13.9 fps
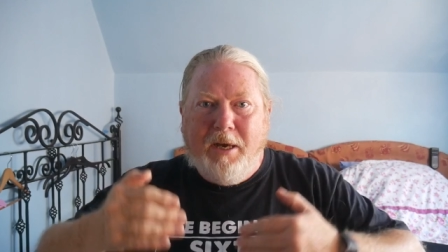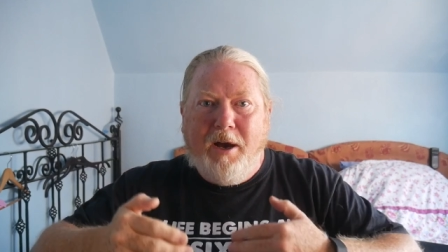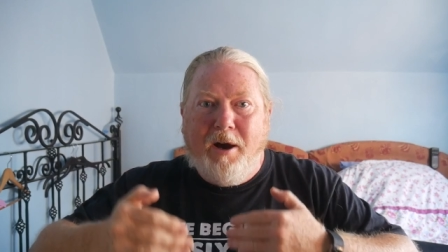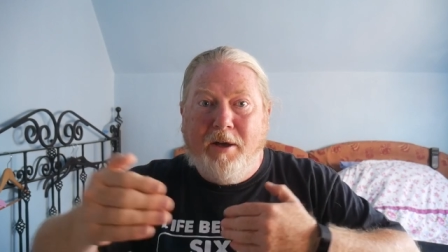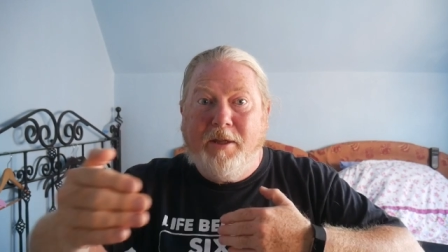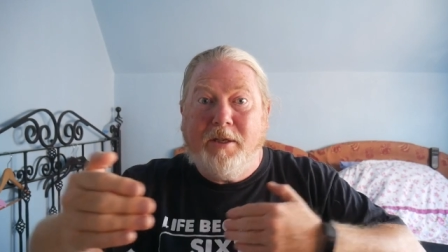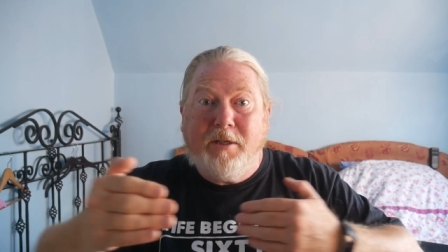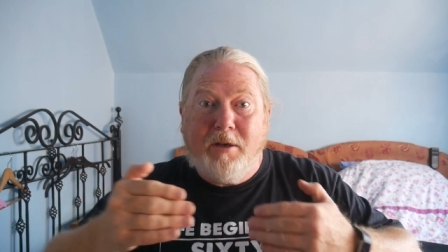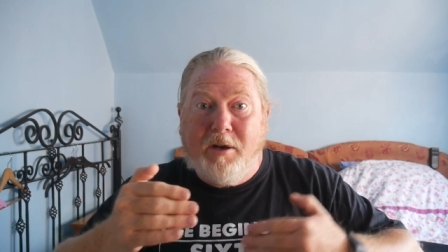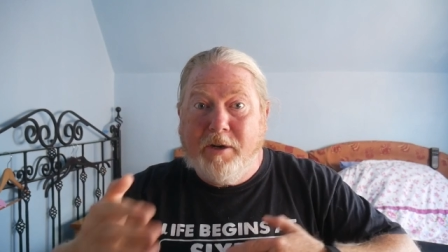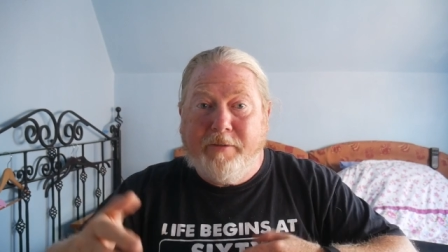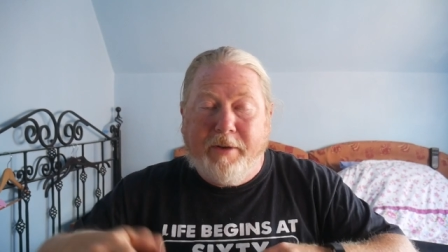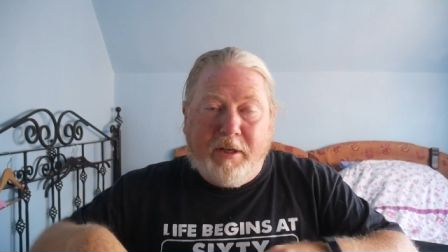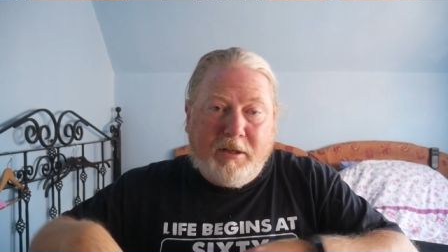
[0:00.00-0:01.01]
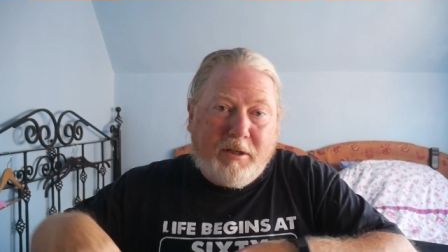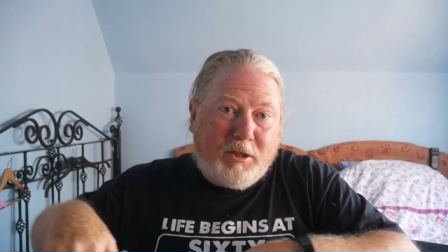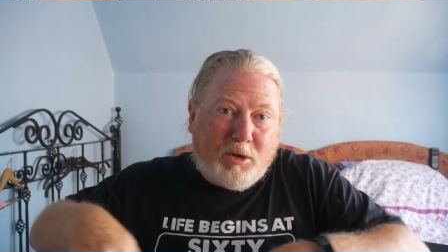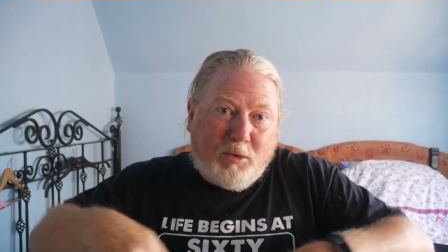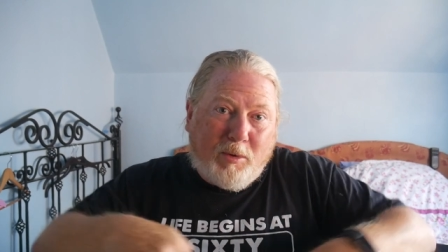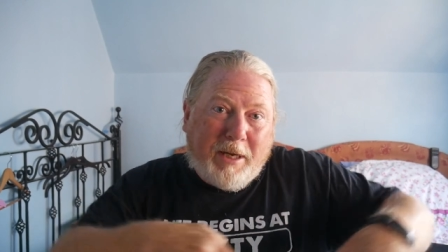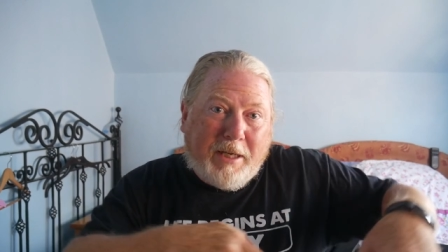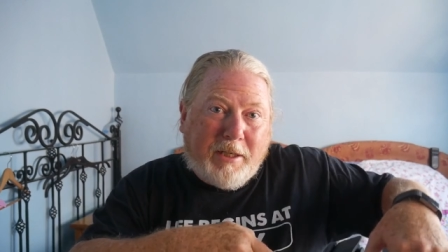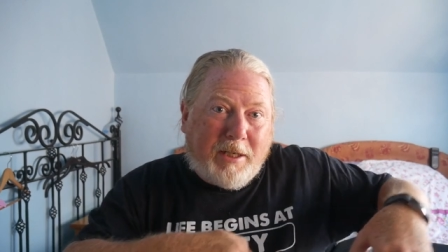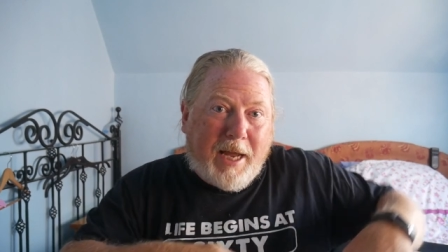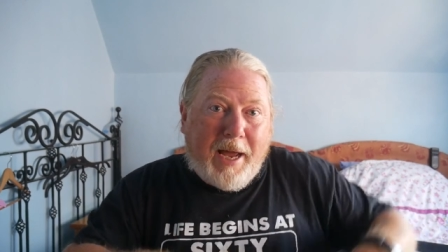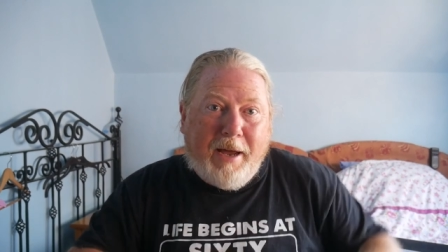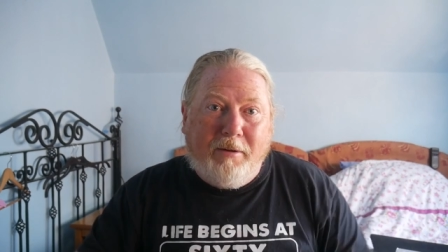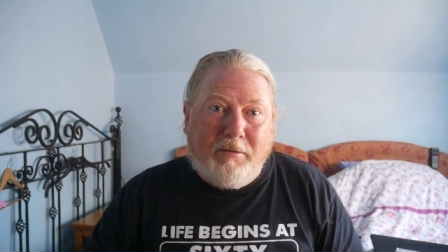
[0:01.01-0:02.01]
either side of it to squeeze
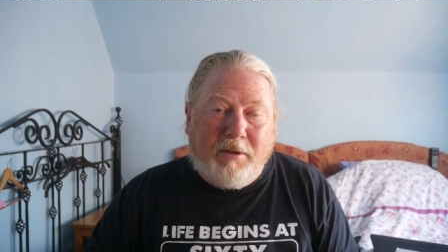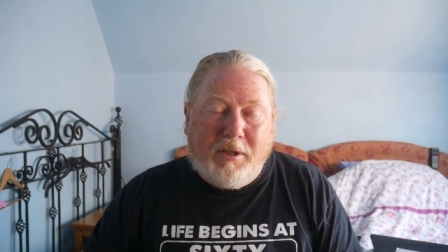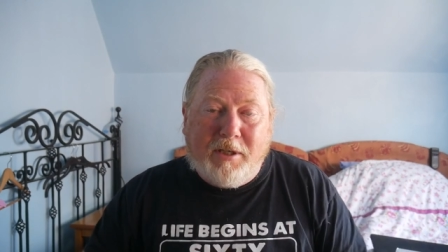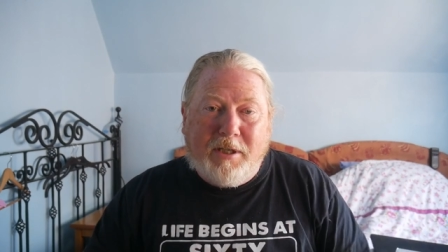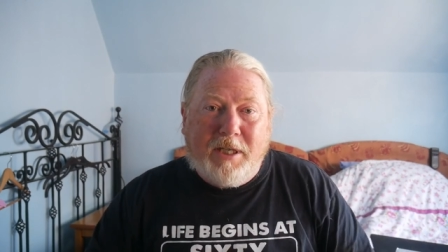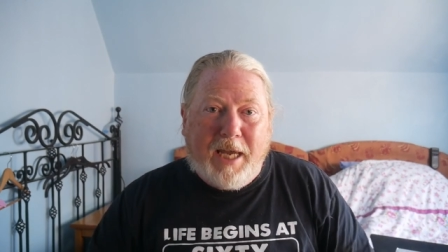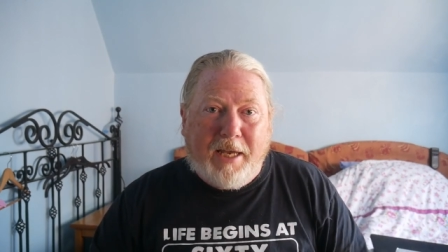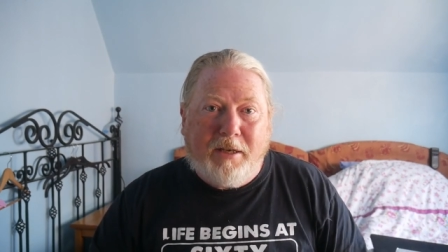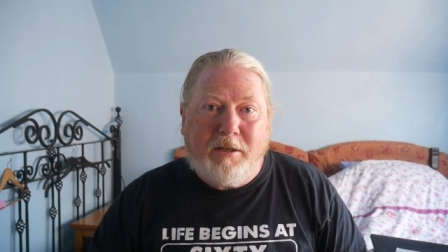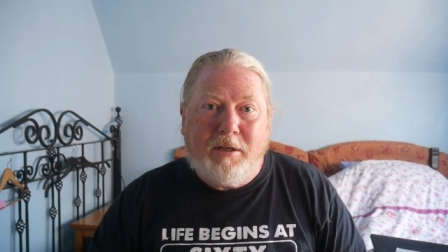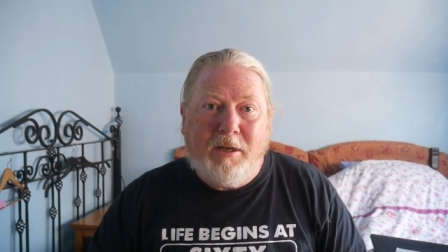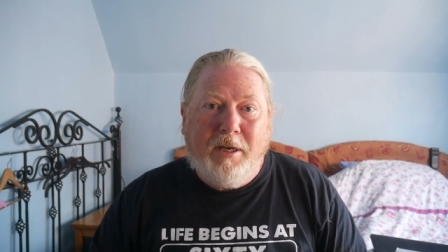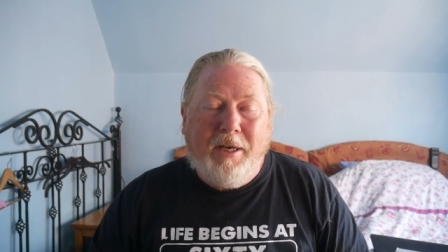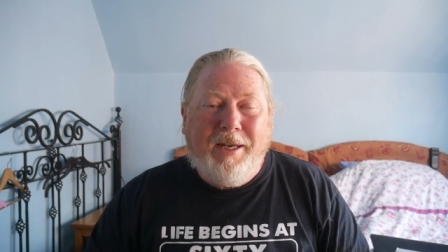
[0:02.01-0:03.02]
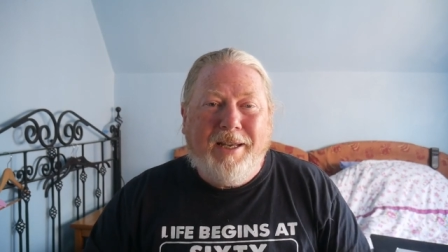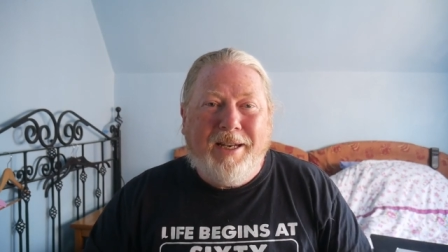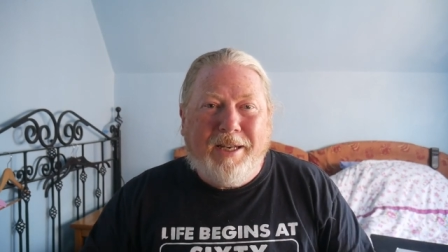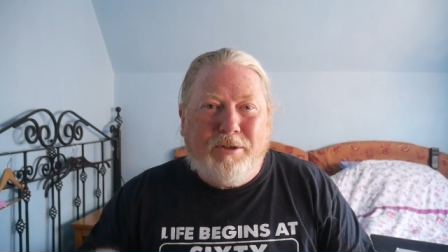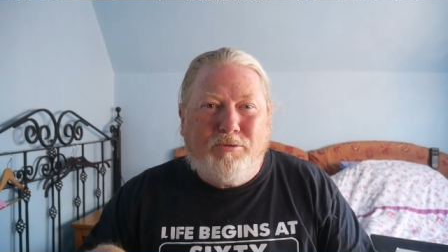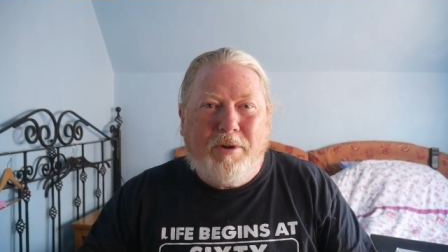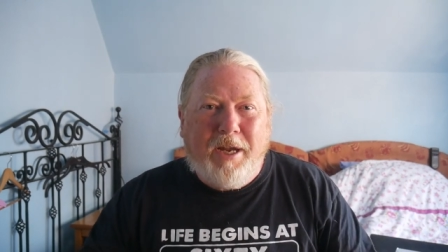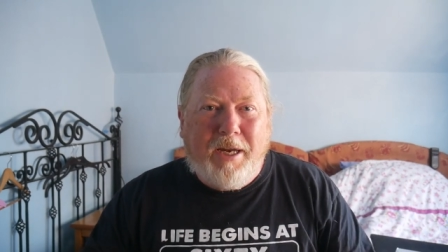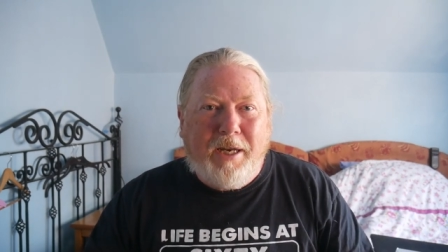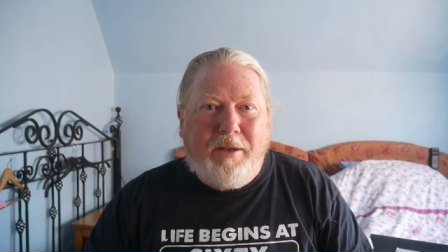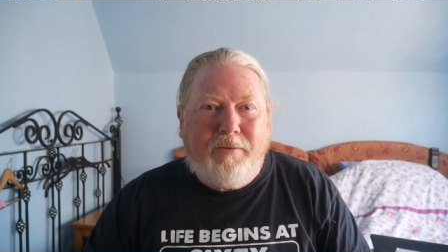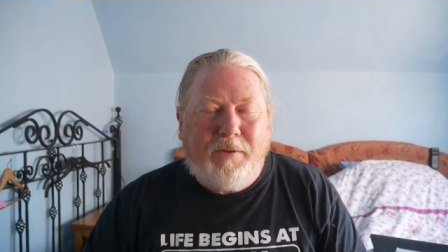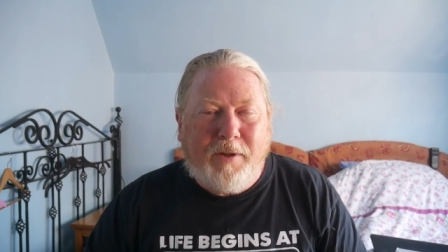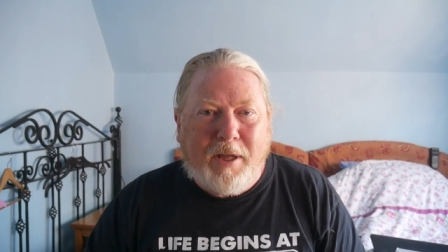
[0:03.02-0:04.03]
down to sit and it's
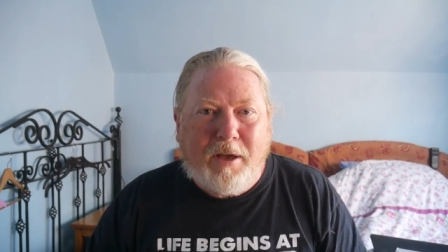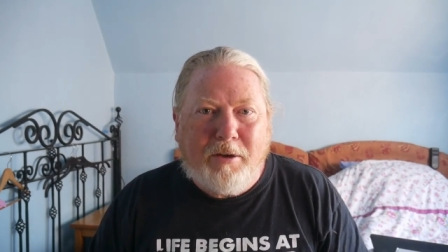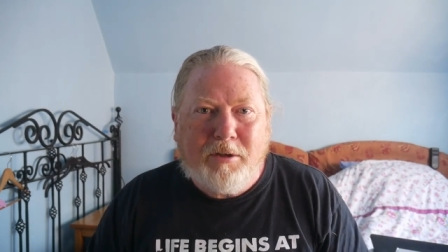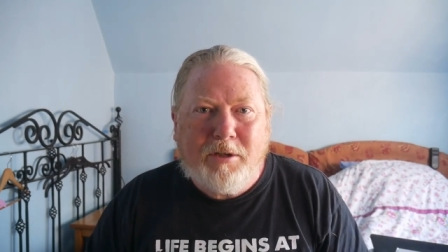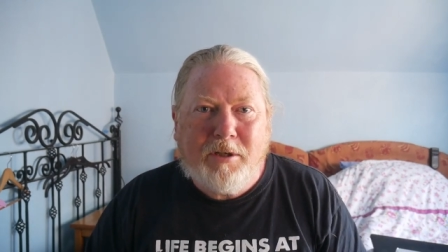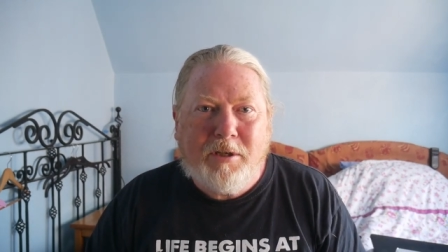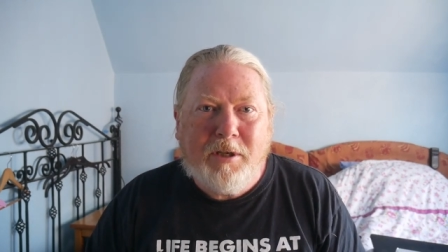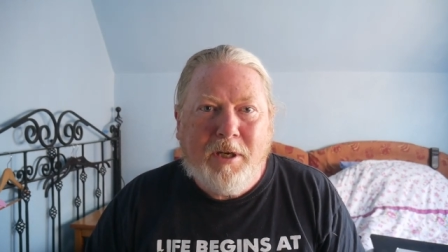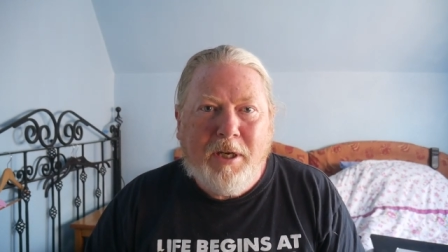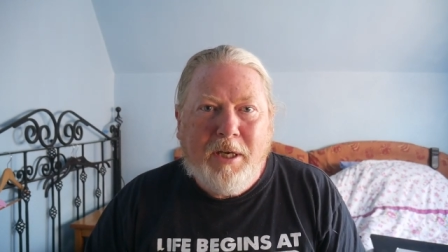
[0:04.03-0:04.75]
really for those